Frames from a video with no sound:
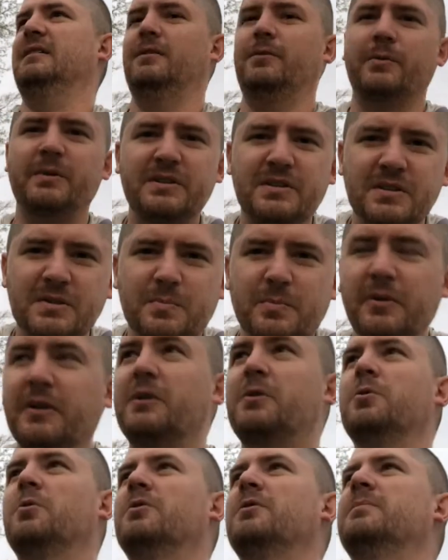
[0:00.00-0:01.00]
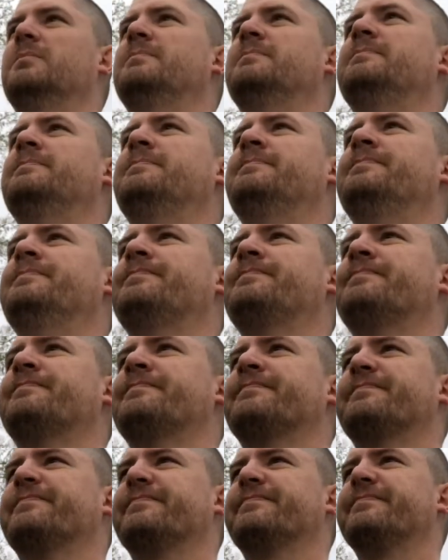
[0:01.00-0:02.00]
which is pretty cool.
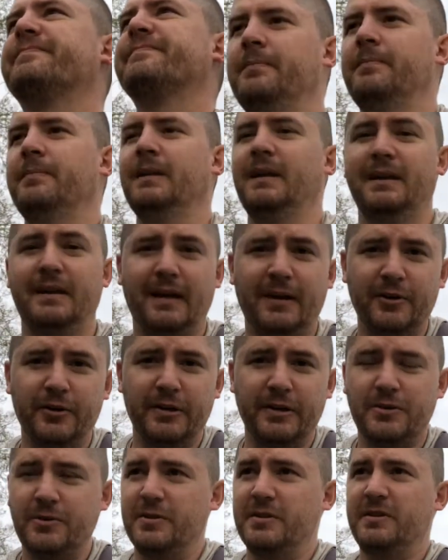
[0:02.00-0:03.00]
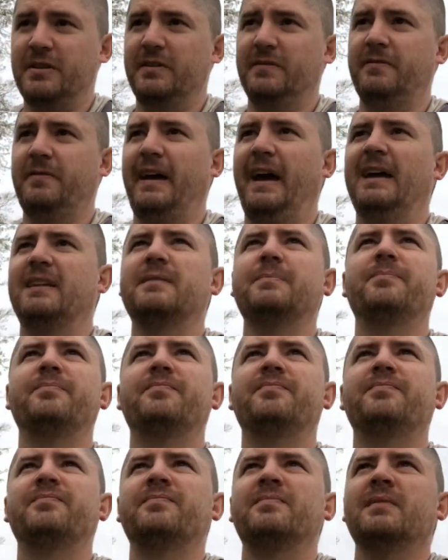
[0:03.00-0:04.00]
Another interesting fact
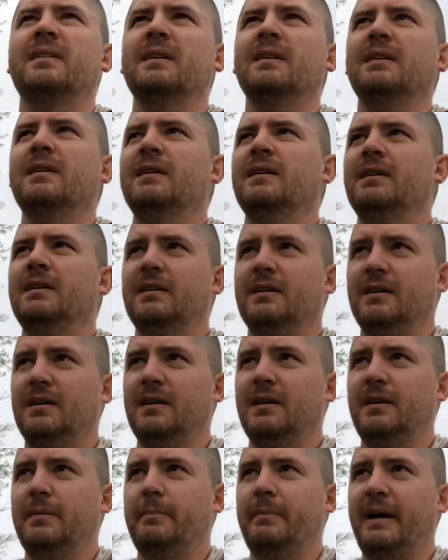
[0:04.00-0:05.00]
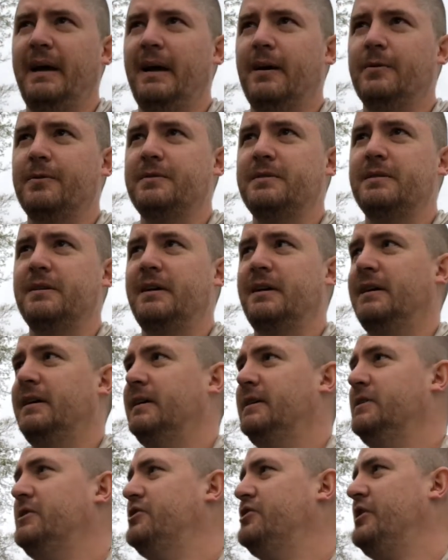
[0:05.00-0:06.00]
about
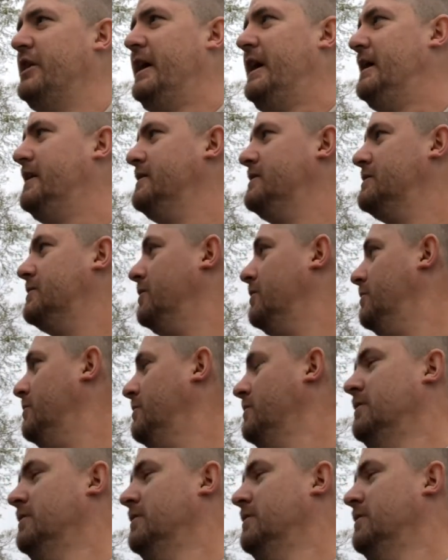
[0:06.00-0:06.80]
shad. So